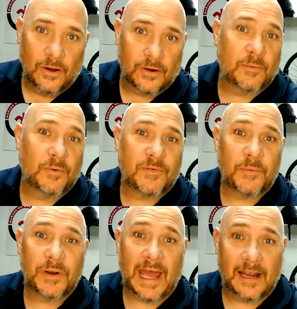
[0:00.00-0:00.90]
okay, what if I
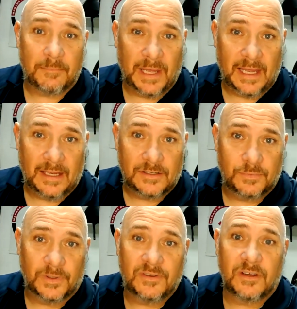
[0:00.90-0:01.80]
want to add a page?
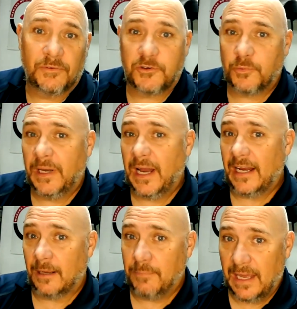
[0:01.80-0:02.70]
What's the difference between
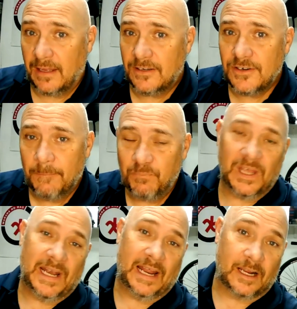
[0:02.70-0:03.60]
adding a page
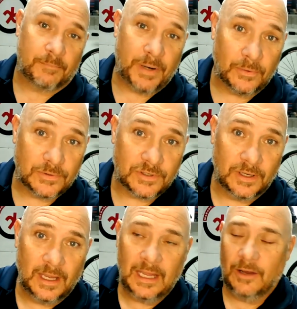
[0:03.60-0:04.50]
and adding a post?
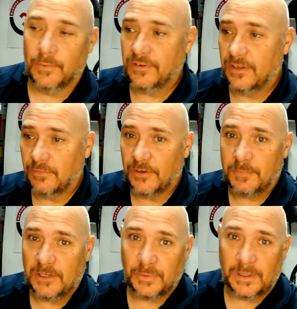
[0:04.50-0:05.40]
What's the difference
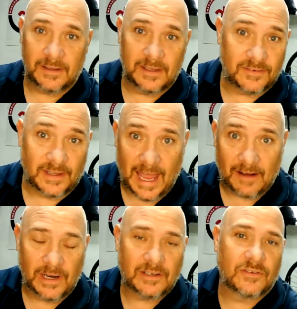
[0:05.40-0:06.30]
between this and
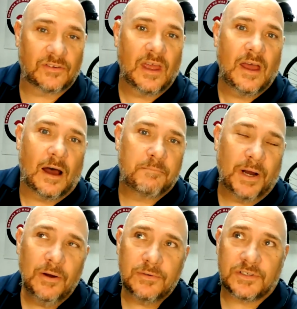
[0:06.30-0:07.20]
that, right? Because a
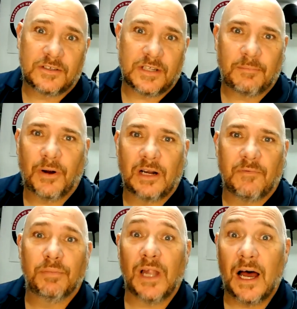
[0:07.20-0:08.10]
post is like part of
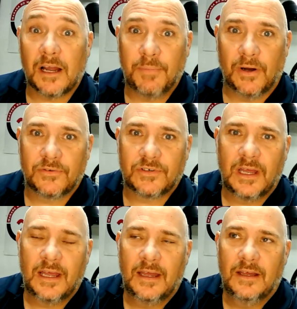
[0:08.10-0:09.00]
a blog post.
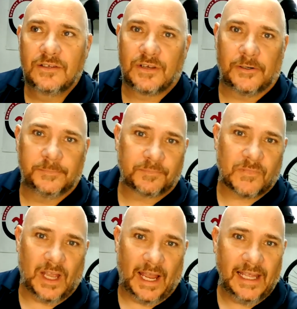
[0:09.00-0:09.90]
So
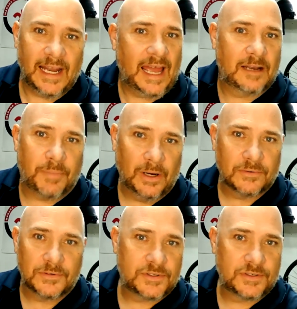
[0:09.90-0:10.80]
I can add
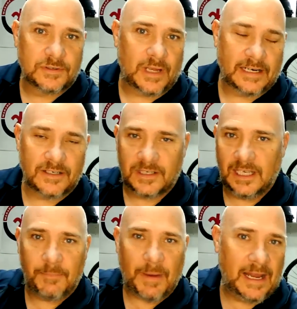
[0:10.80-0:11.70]
posts. I can just
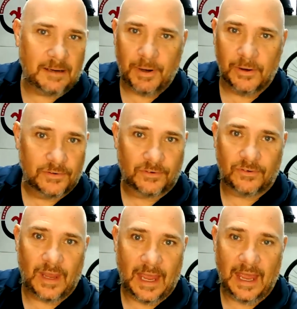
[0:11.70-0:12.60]
keep adding
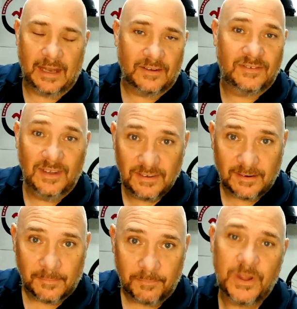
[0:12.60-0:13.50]
posts and the
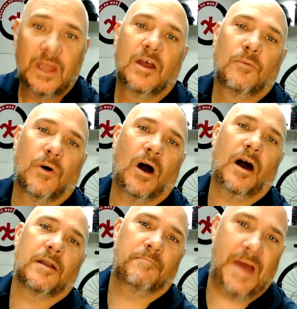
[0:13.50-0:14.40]
system will
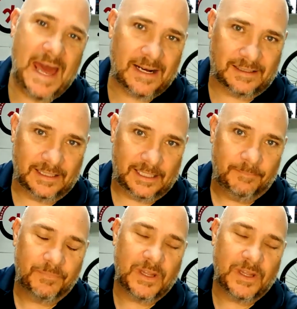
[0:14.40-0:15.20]
automatically